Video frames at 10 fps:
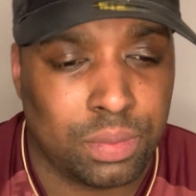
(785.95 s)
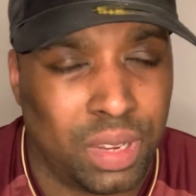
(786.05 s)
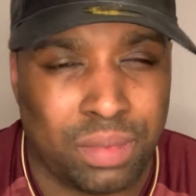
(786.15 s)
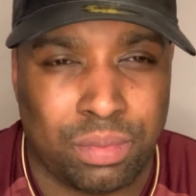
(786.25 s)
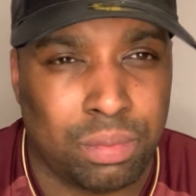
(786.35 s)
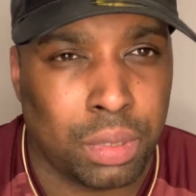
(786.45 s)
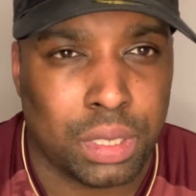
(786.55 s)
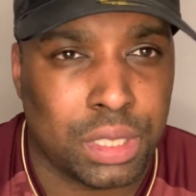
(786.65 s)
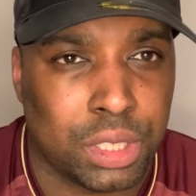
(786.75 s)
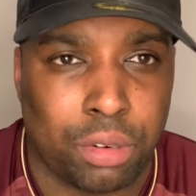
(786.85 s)
My
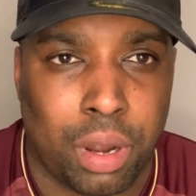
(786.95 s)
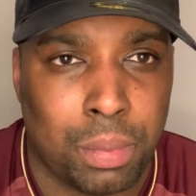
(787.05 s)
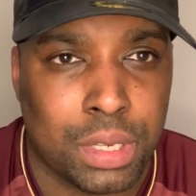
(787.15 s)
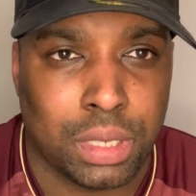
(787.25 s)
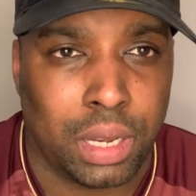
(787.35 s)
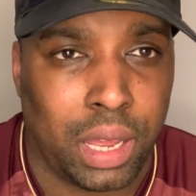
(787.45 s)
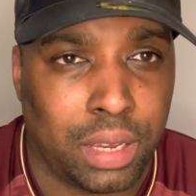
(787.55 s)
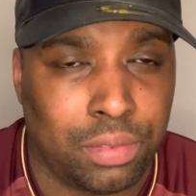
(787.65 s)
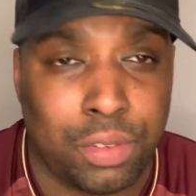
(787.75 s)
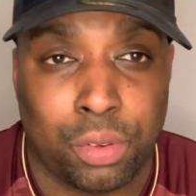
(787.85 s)
Instagram isn't
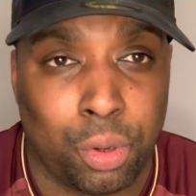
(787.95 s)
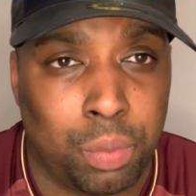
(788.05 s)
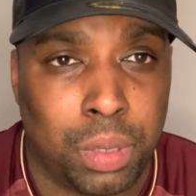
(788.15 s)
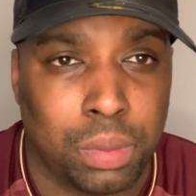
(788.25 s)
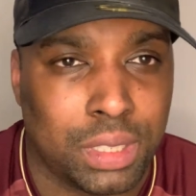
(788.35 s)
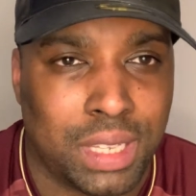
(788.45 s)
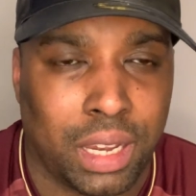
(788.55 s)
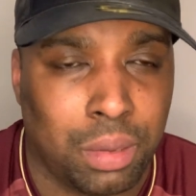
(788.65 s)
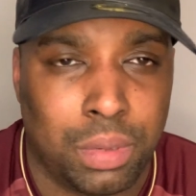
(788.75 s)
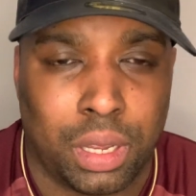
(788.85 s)
live, even though people are
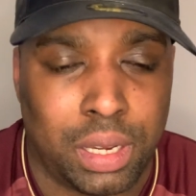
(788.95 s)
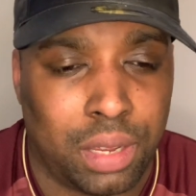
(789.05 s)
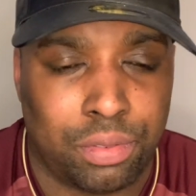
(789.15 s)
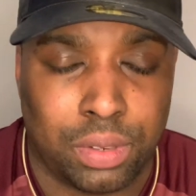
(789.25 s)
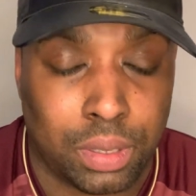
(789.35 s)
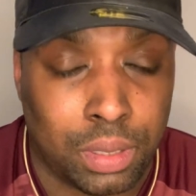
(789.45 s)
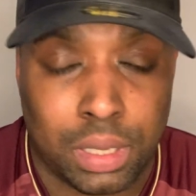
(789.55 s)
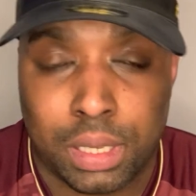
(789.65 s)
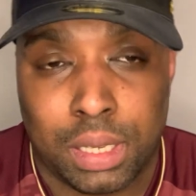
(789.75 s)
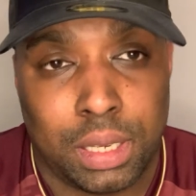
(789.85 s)
tagging me on that thing.
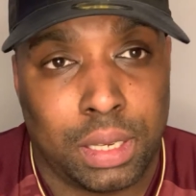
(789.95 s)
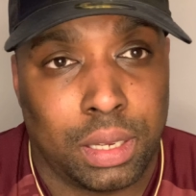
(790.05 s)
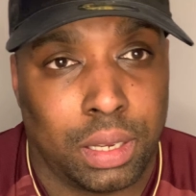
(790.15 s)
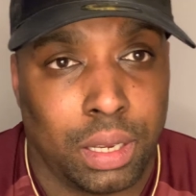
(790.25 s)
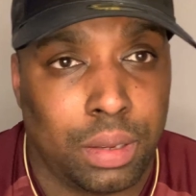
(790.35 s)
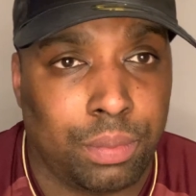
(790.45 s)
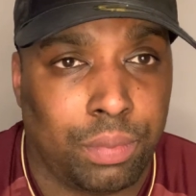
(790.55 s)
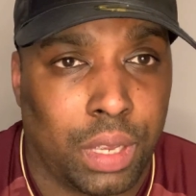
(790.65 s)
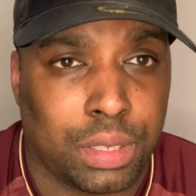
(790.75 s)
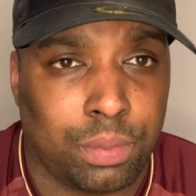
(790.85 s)

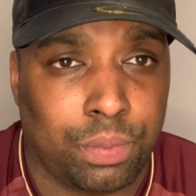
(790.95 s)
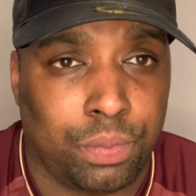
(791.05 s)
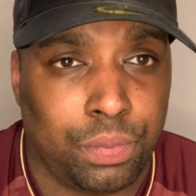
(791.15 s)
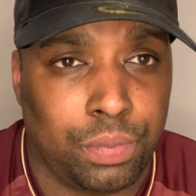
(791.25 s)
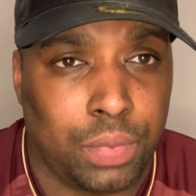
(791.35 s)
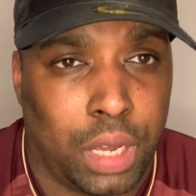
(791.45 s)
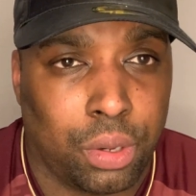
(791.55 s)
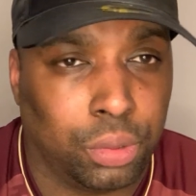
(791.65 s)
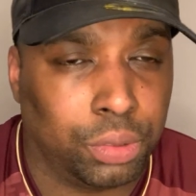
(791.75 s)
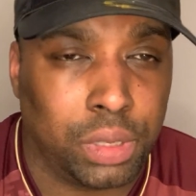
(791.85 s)
I
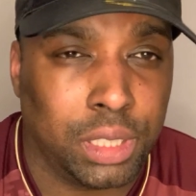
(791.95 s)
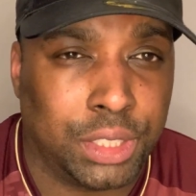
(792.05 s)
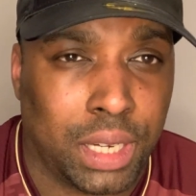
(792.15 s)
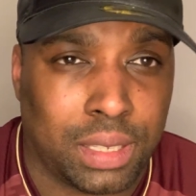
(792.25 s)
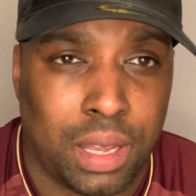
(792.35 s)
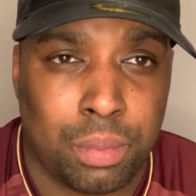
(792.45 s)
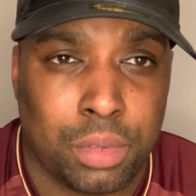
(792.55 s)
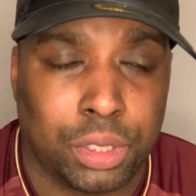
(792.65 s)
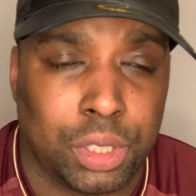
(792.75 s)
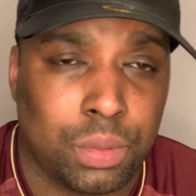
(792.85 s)
don't really check that
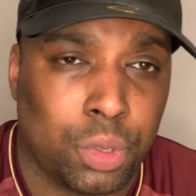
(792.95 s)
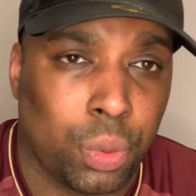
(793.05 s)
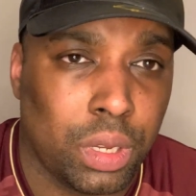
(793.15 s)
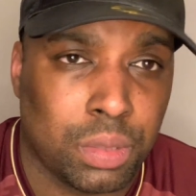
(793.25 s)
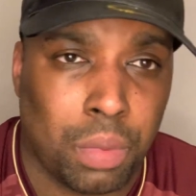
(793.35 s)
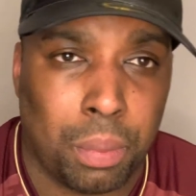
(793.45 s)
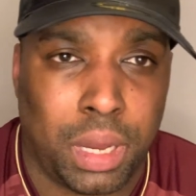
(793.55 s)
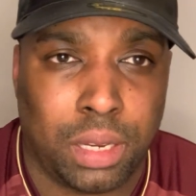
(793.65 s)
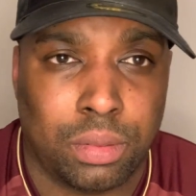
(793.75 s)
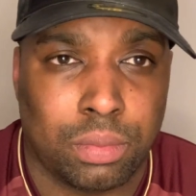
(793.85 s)
much. Twitter's my
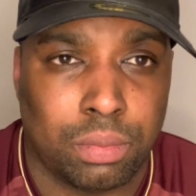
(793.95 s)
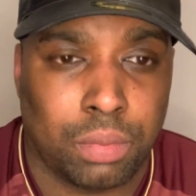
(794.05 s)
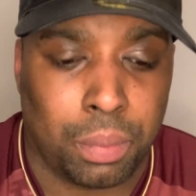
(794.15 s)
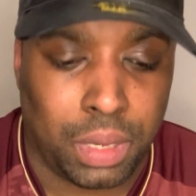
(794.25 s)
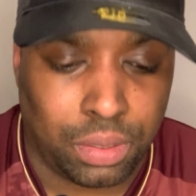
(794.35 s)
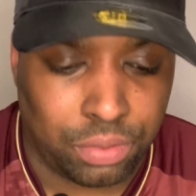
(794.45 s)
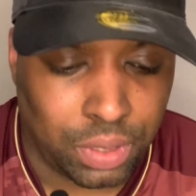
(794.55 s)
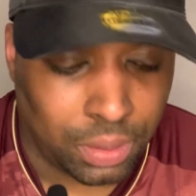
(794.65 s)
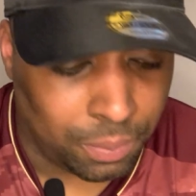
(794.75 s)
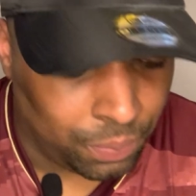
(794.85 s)
main
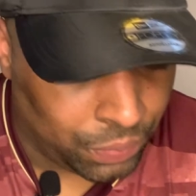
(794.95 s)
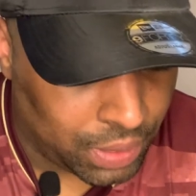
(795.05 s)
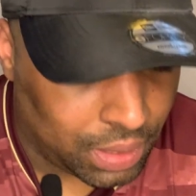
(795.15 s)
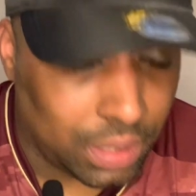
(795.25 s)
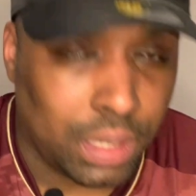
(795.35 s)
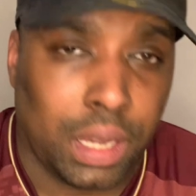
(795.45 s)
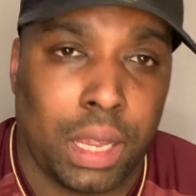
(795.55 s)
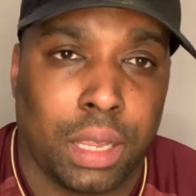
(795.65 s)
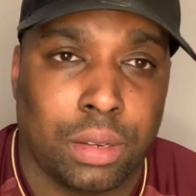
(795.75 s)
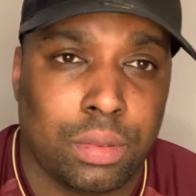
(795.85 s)
thing.
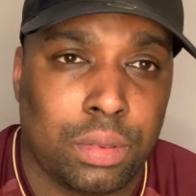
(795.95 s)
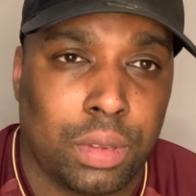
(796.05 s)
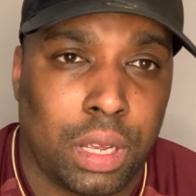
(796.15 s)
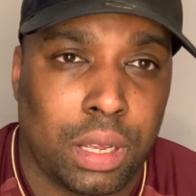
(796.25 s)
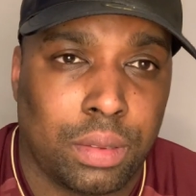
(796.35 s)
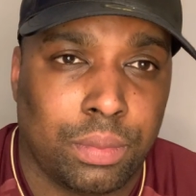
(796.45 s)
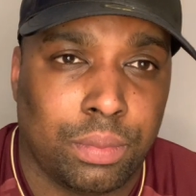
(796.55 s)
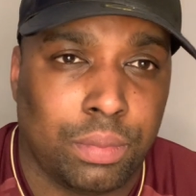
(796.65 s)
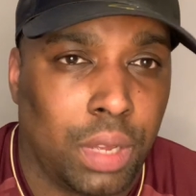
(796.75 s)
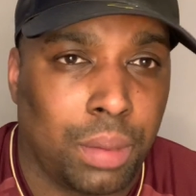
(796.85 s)
And
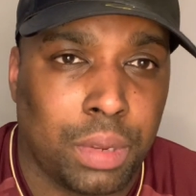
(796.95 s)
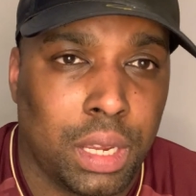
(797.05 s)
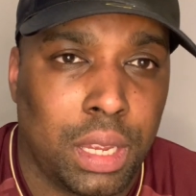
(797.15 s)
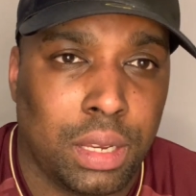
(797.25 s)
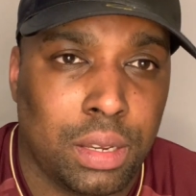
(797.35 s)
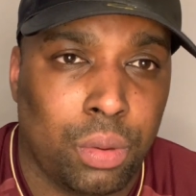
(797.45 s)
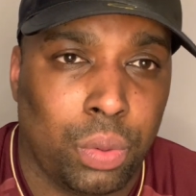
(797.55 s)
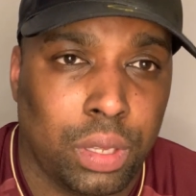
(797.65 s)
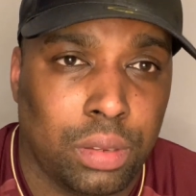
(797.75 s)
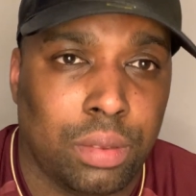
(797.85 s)
I'm gonna end it
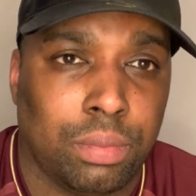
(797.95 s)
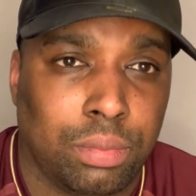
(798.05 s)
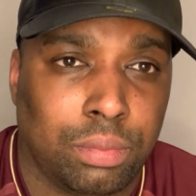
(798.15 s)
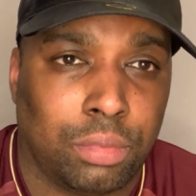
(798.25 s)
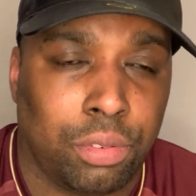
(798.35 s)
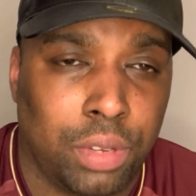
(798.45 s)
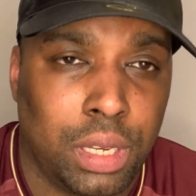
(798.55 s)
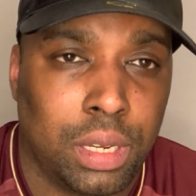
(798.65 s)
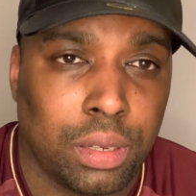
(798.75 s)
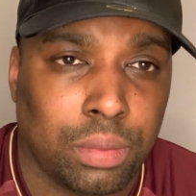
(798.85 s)
with
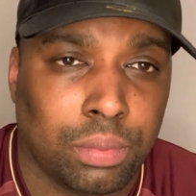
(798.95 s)
Raphinha.